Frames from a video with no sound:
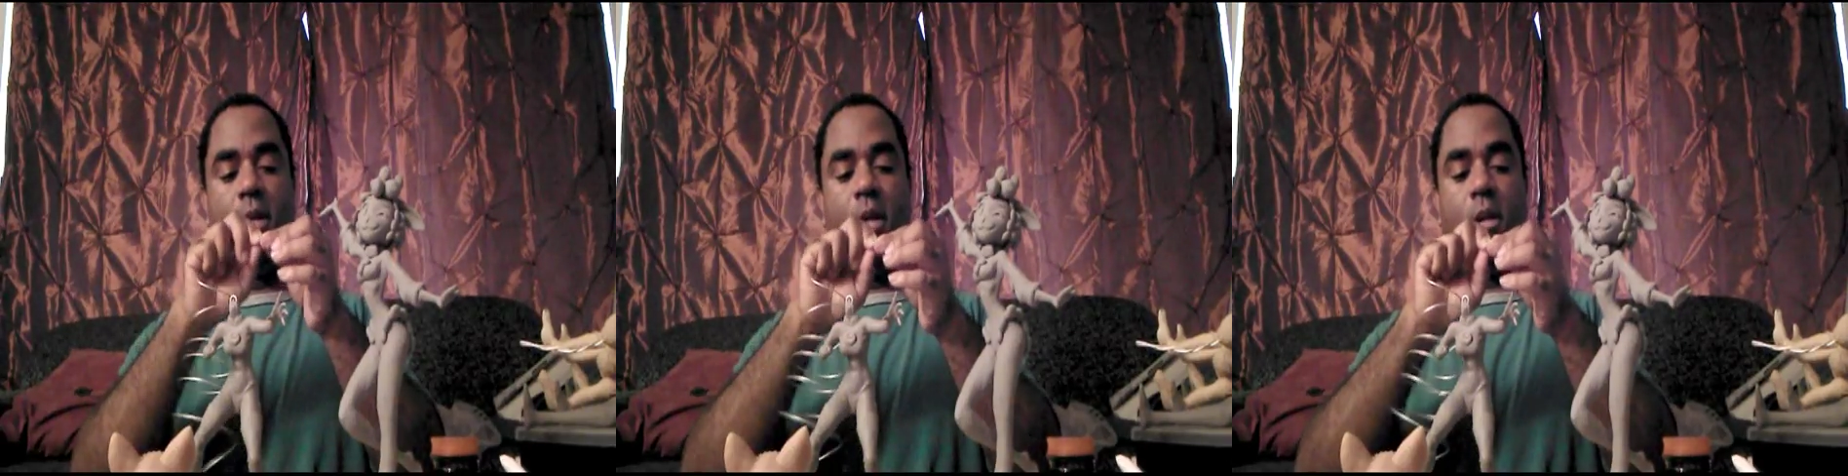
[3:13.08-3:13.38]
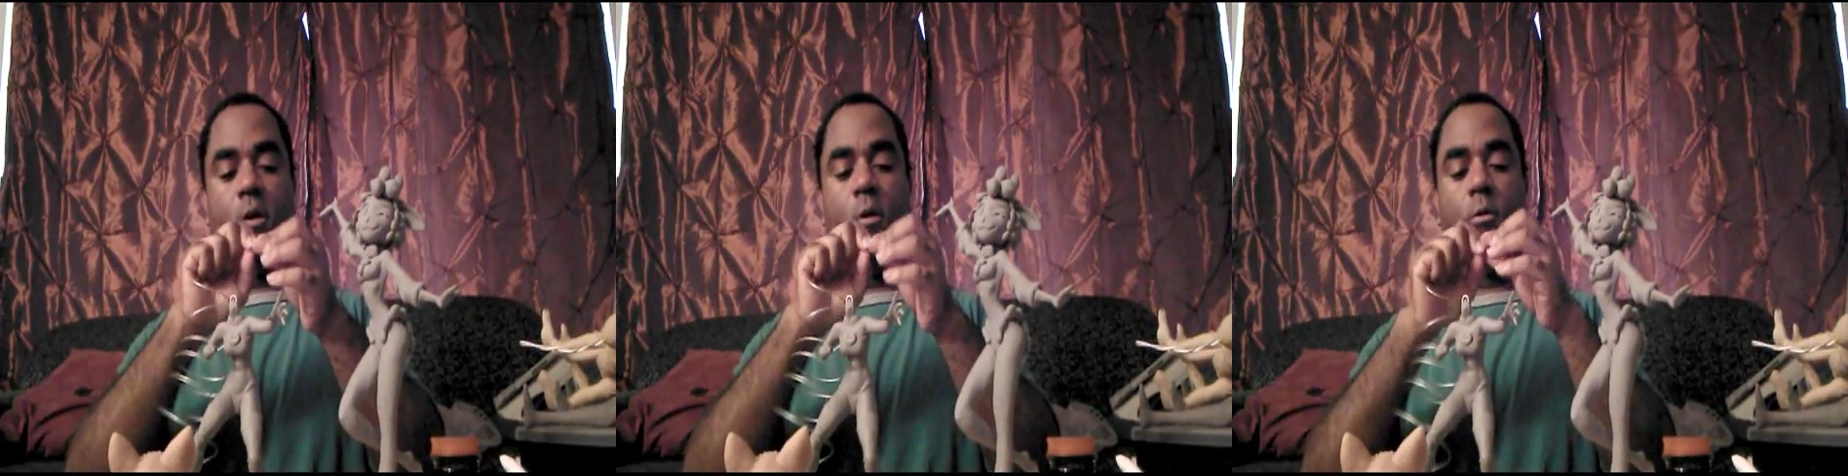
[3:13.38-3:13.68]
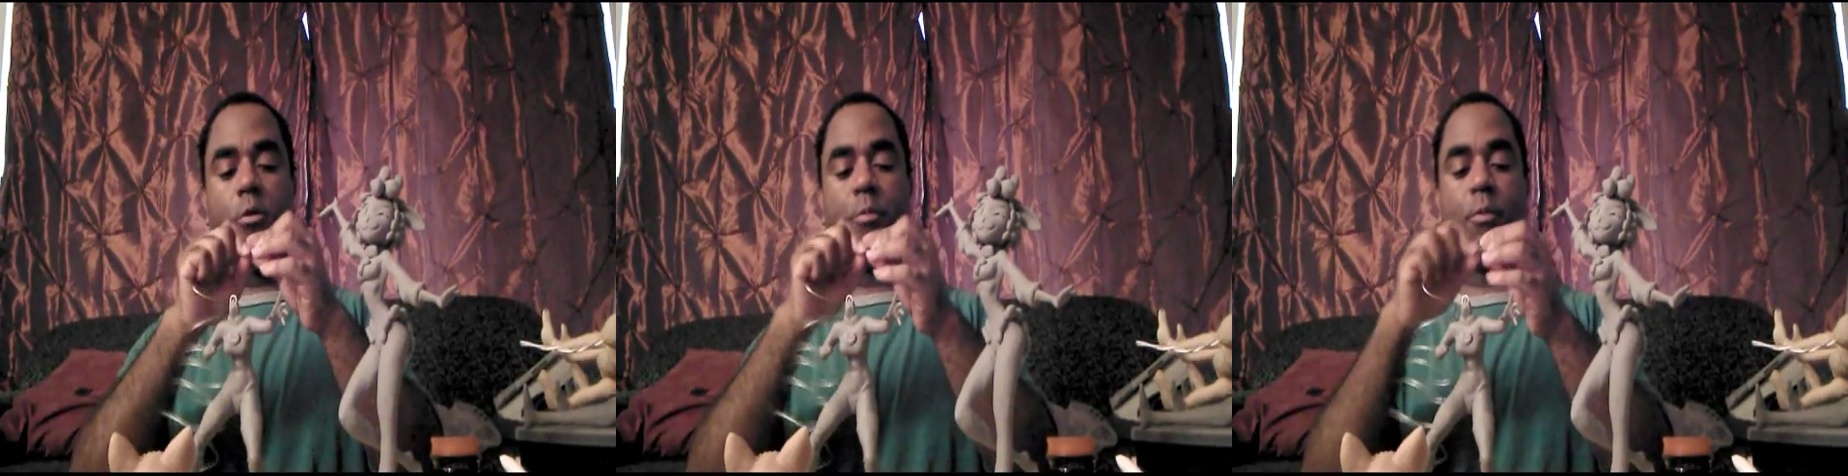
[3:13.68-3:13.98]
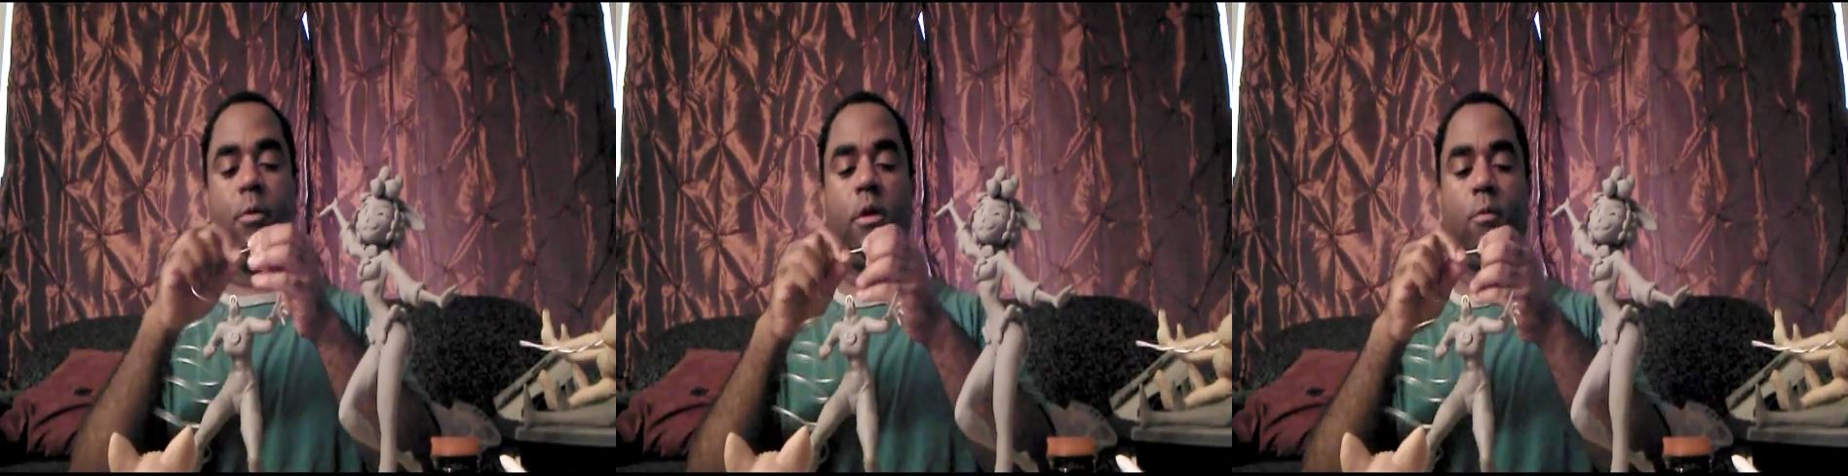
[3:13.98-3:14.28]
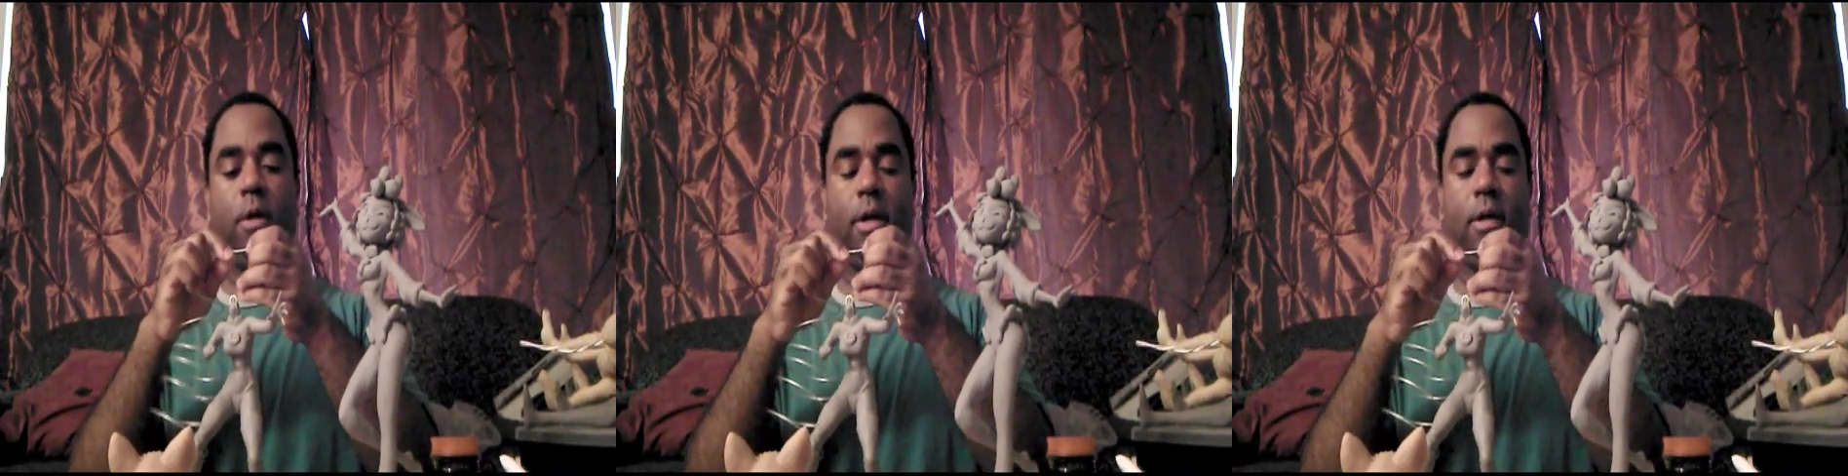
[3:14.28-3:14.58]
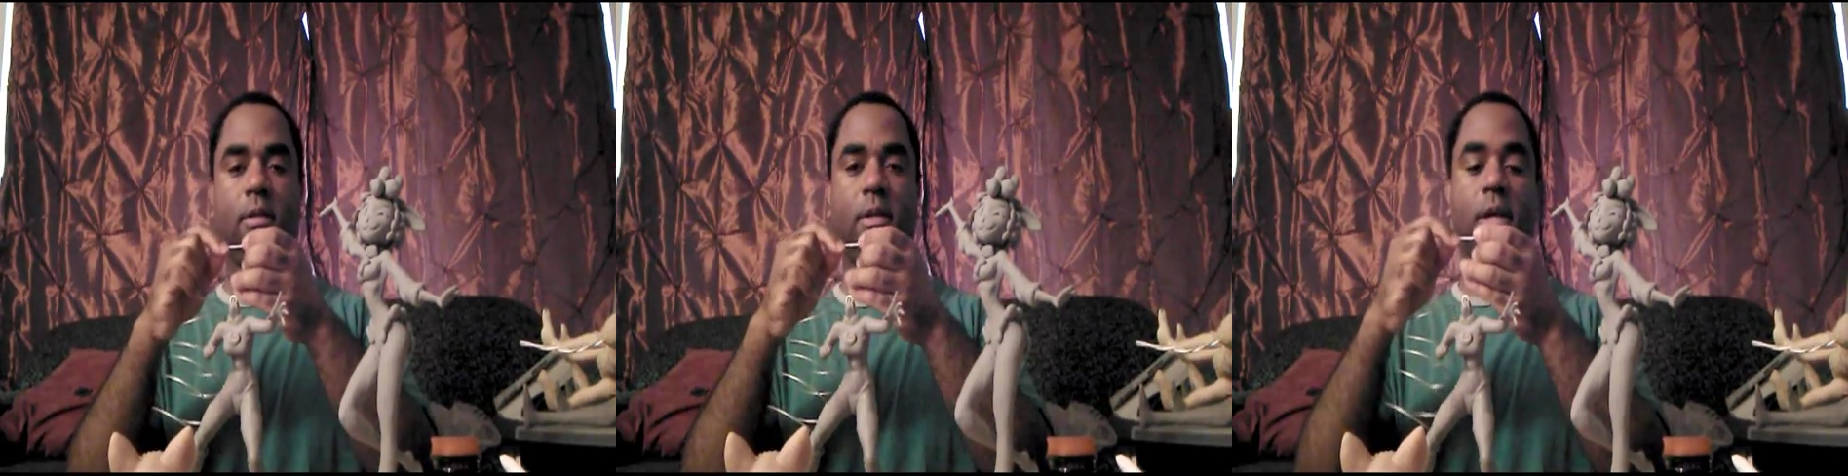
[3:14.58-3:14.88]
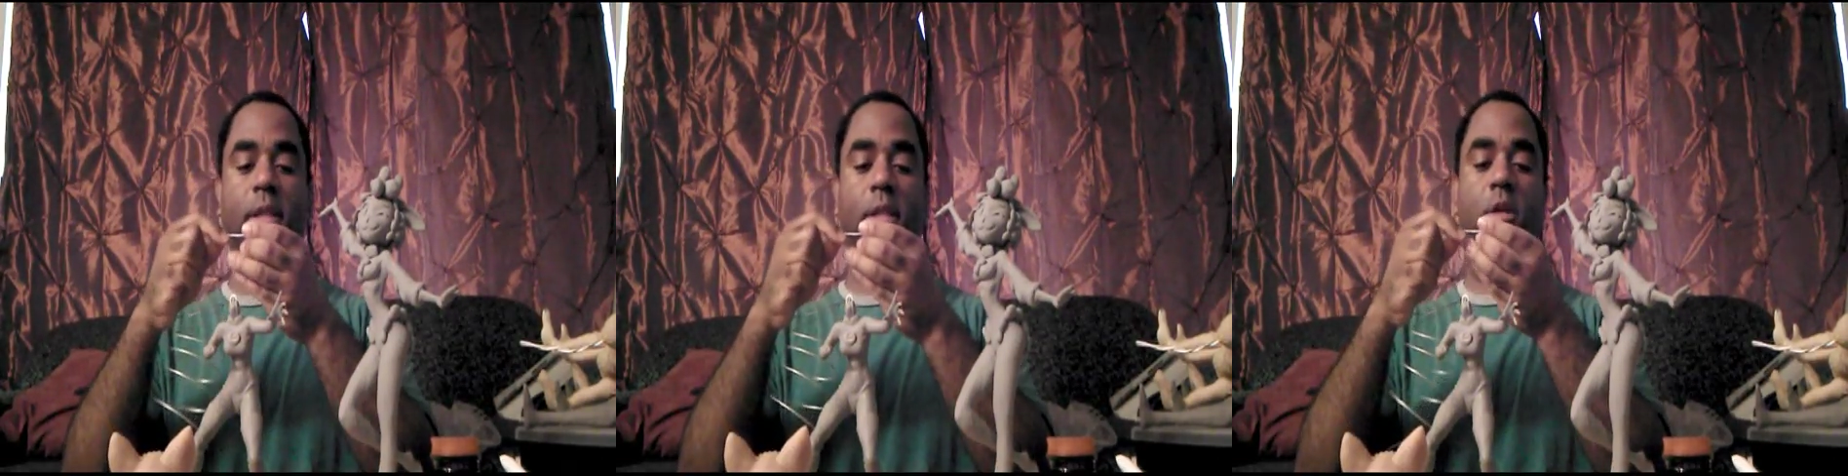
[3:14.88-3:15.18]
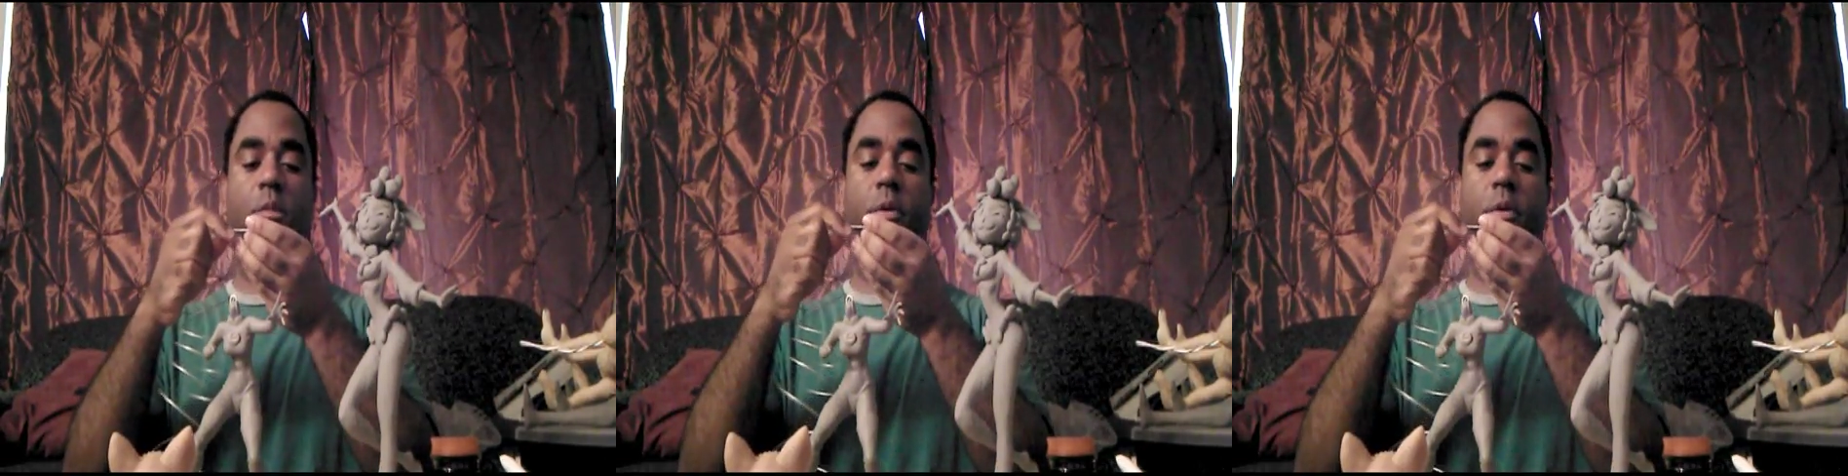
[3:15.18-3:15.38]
and it holds pretty well. And then you can